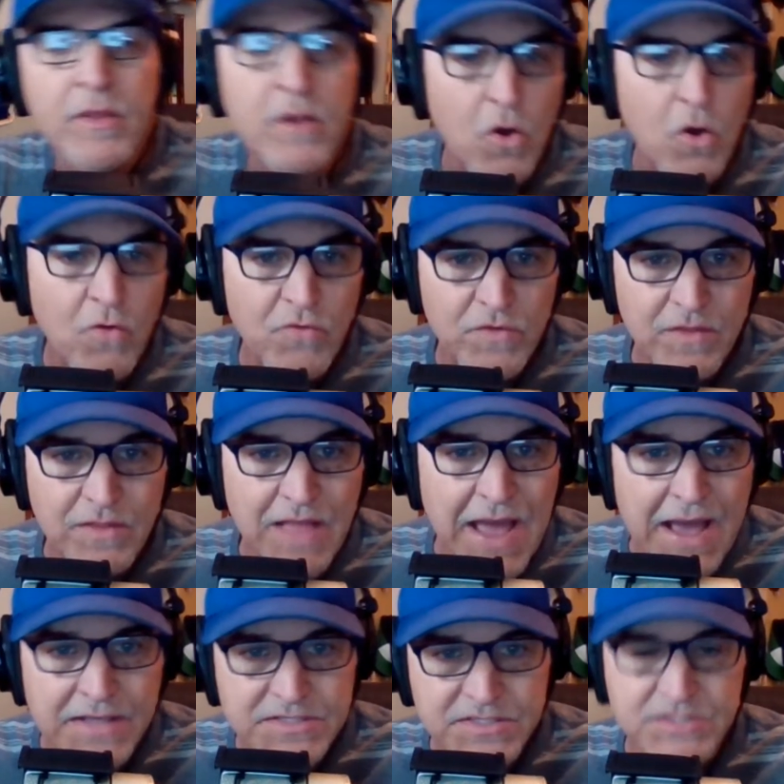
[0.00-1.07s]
over the
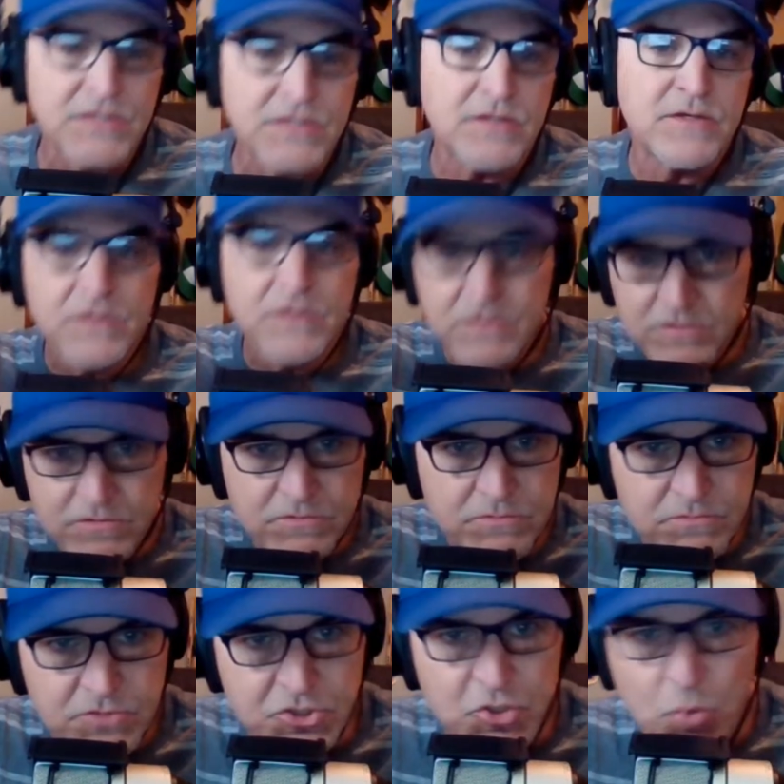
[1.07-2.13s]
last
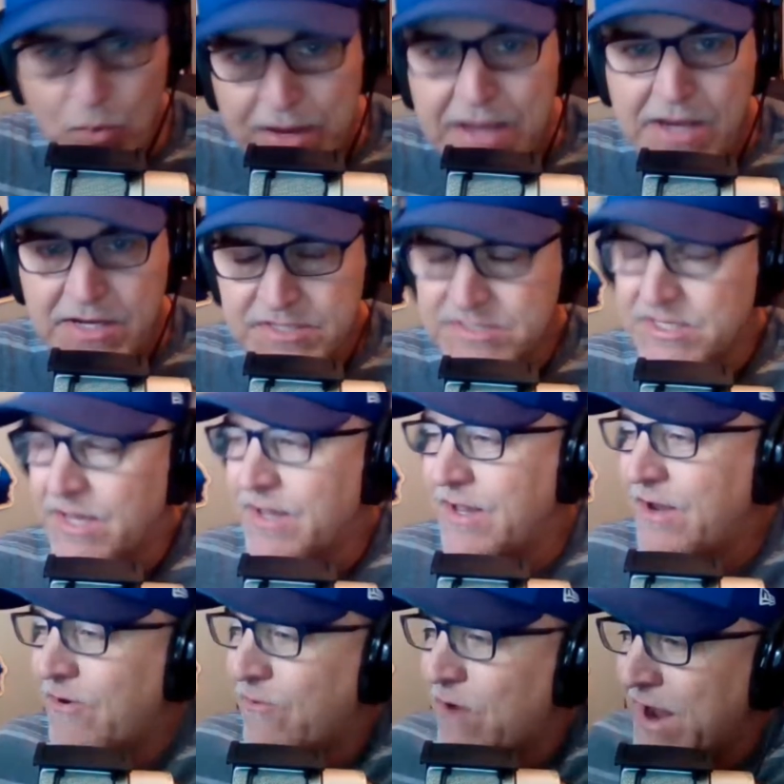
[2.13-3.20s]
2 weeks,
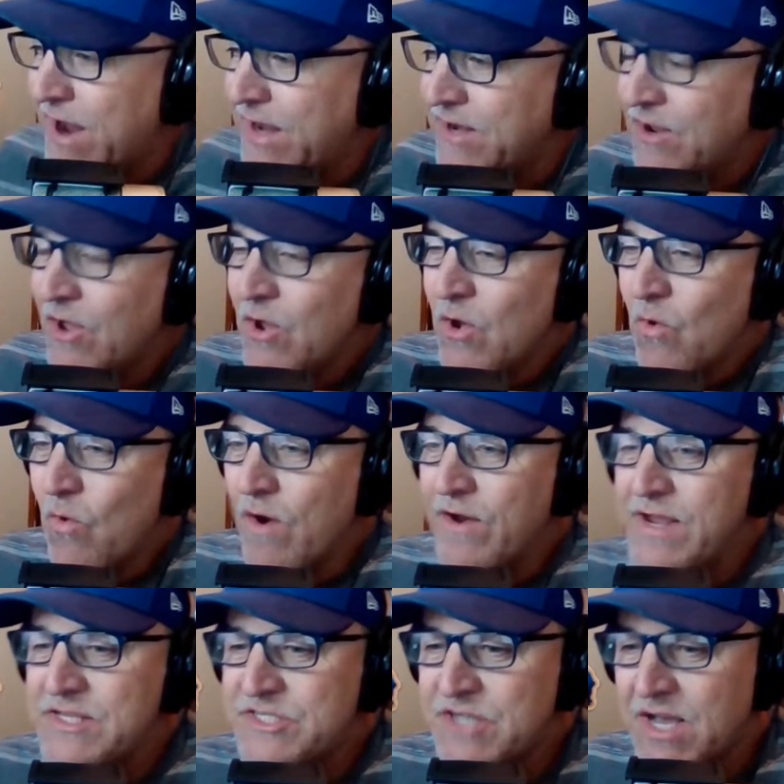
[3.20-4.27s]
right? Where
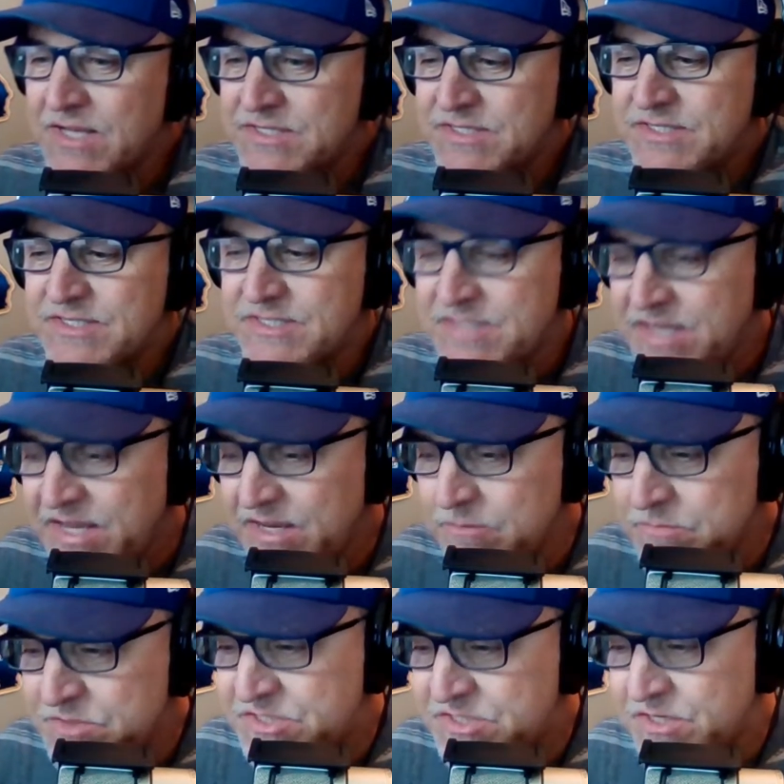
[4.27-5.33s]
he just
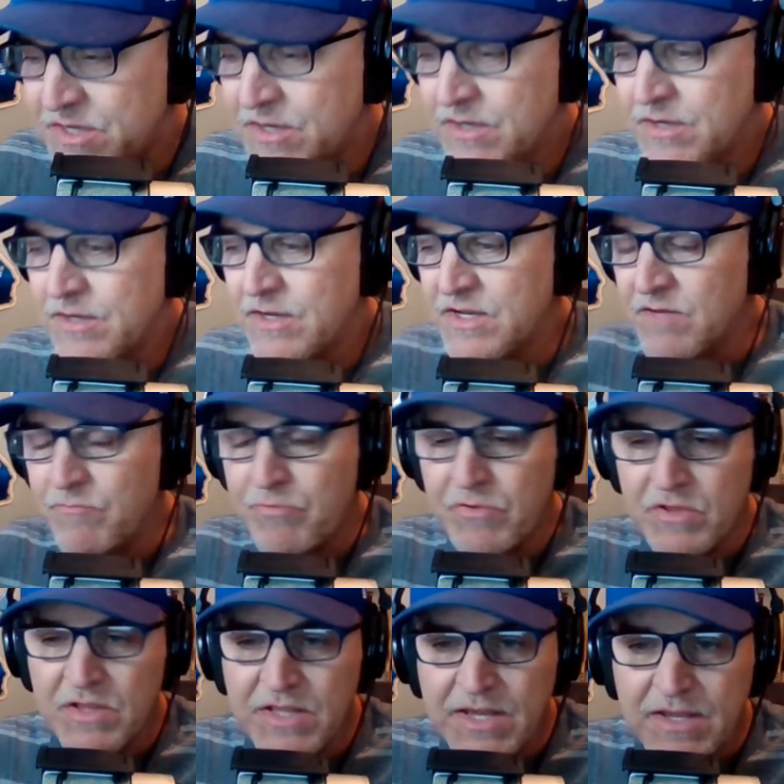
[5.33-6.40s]
seems
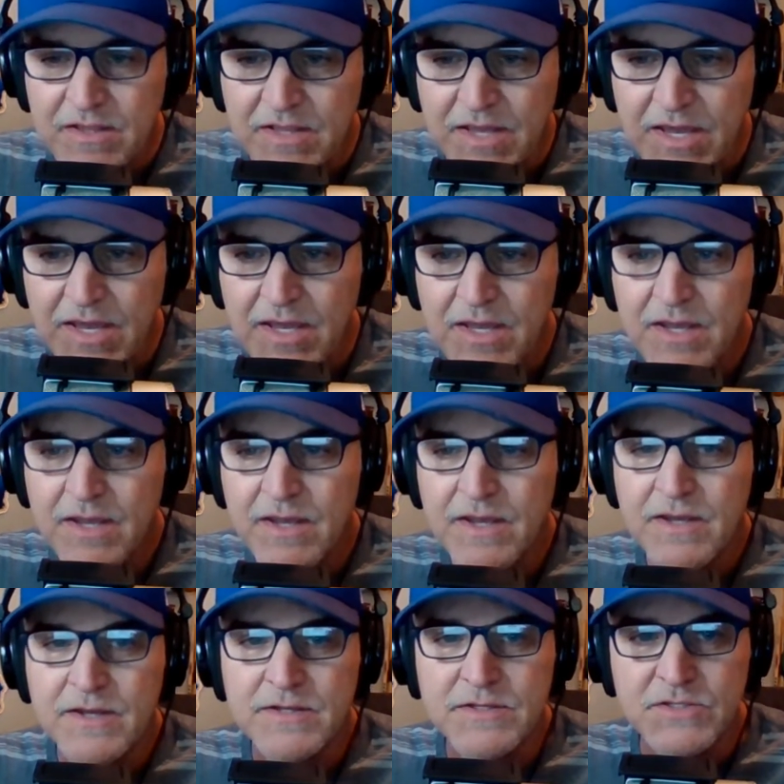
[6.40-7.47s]
completely
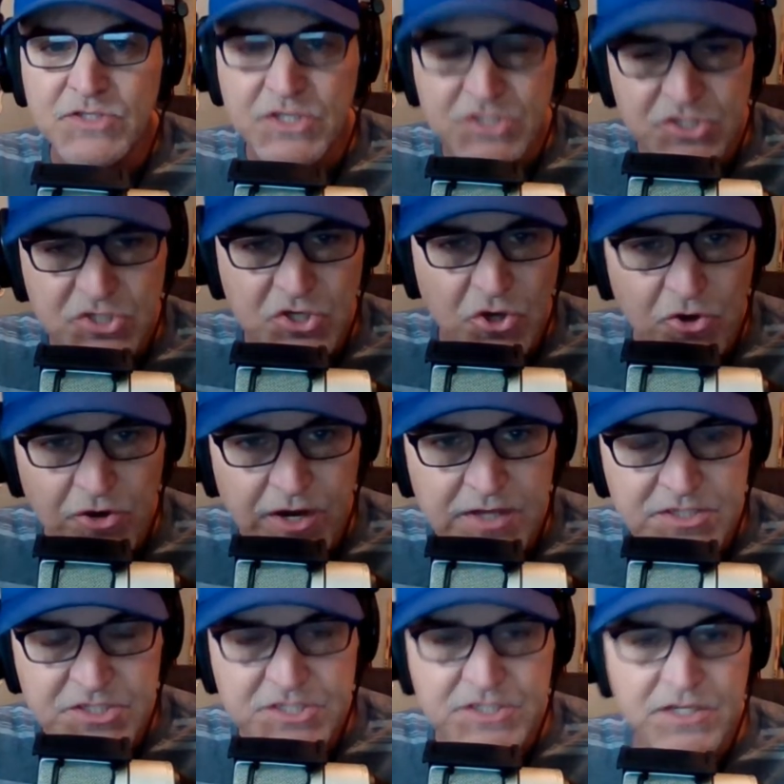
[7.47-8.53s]

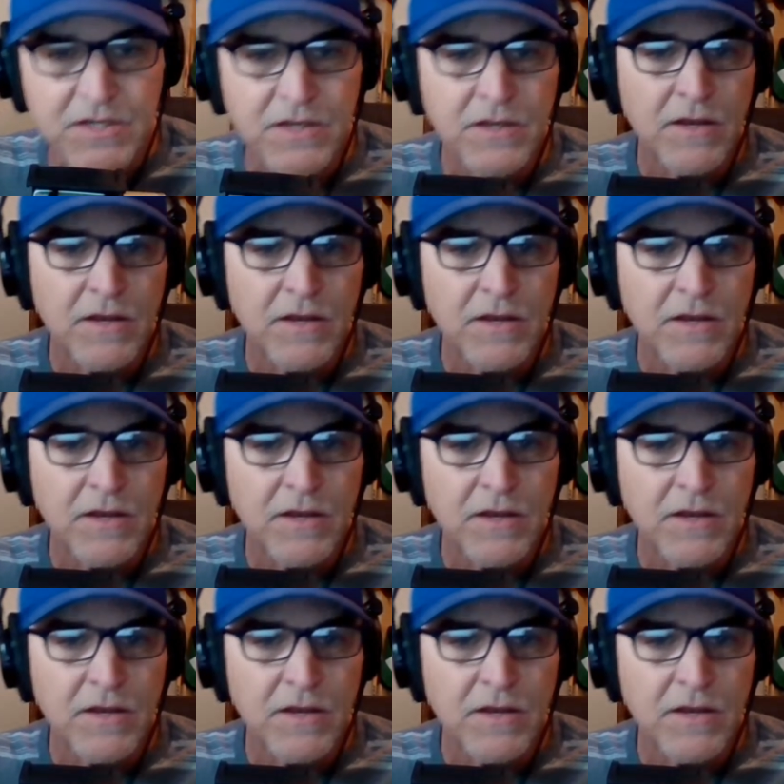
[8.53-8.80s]
discouraged,